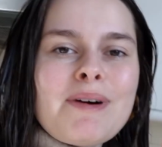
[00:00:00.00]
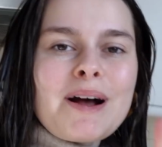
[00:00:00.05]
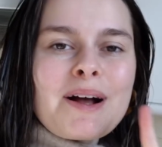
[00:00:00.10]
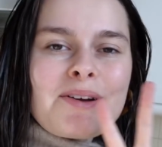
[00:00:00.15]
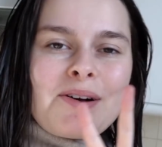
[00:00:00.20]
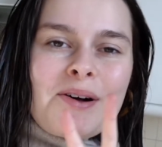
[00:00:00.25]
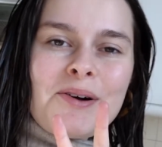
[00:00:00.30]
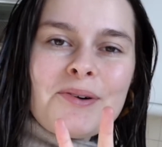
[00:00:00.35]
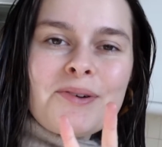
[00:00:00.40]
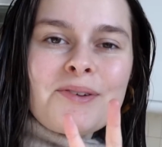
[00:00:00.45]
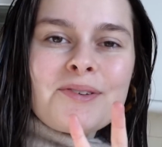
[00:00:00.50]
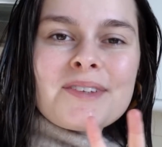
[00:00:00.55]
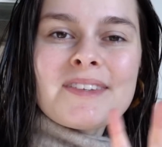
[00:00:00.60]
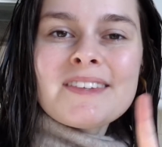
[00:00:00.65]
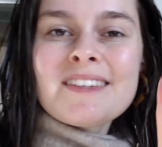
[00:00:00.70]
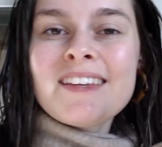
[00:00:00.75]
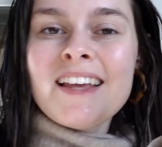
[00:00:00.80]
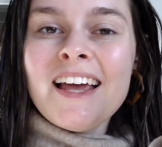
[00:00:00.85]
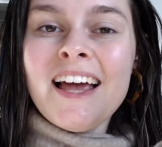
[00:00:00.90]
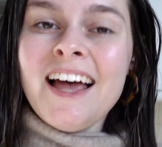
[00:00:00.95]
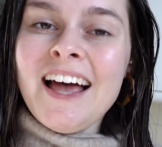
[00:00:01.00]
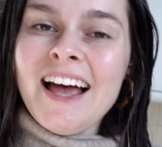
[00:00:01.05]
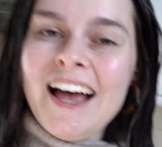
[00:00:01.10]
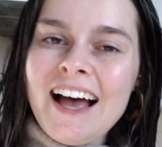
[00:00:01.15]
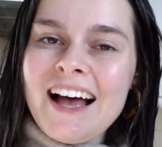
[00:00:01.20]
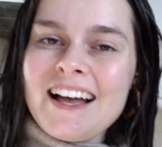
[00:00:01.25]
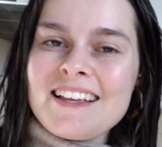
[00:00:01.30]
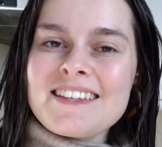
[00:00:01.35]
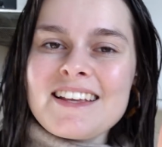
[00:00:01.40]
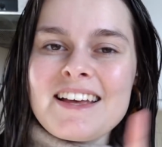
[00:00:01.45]
my goals,
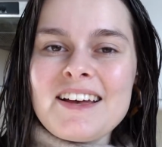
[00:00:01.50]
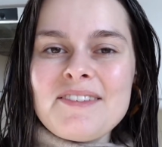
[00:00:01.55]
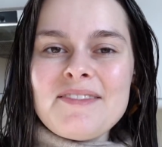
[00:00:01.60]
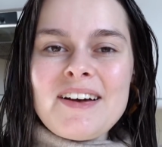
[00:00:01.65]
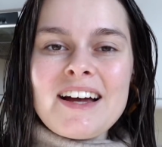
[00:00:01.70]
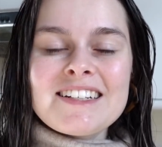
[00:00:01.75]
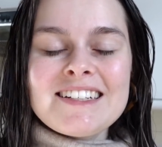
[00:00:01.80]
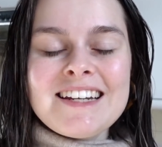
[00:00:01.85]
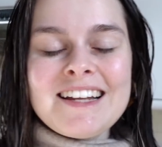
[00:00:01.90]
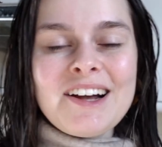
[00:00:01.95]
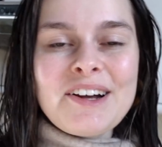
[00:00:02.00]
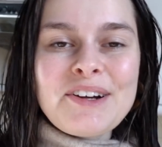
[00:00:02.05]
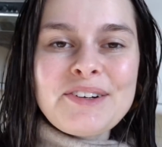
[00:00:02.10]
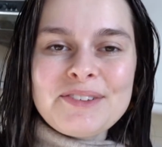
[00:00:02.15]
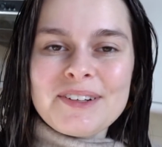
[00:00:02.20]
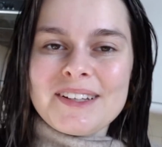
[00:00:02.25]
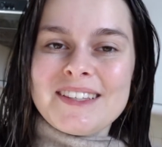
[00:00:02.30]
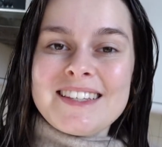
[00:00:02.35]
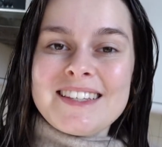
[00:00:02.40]
as um, Ashley O would